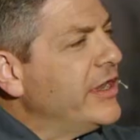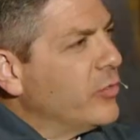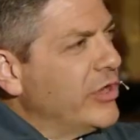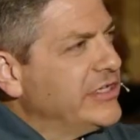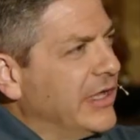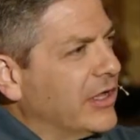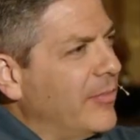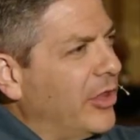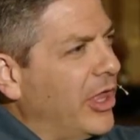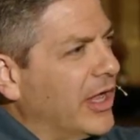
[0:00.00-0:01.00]
retail come
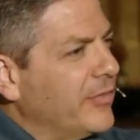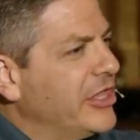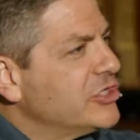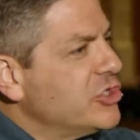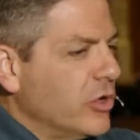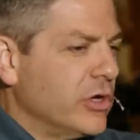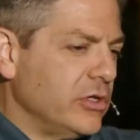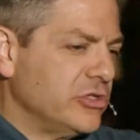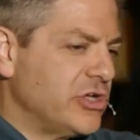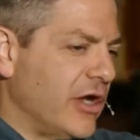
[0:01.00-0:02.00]
along? Because you
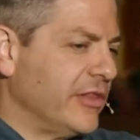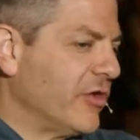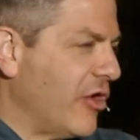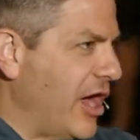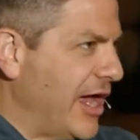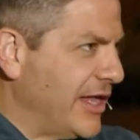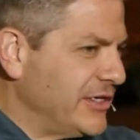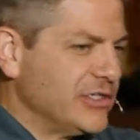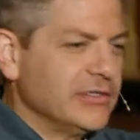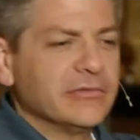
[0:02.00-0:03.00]
started in the garage,
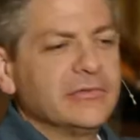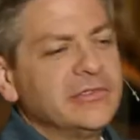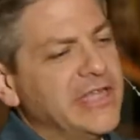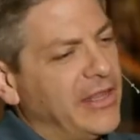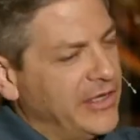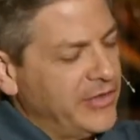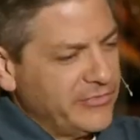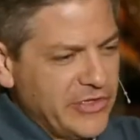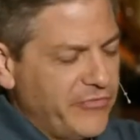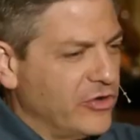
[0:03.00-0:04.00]
selling
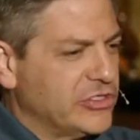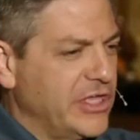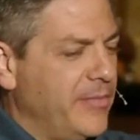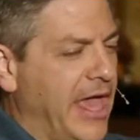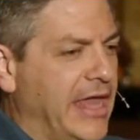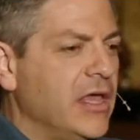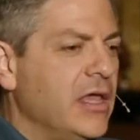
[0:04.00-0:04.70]
to folks that you met.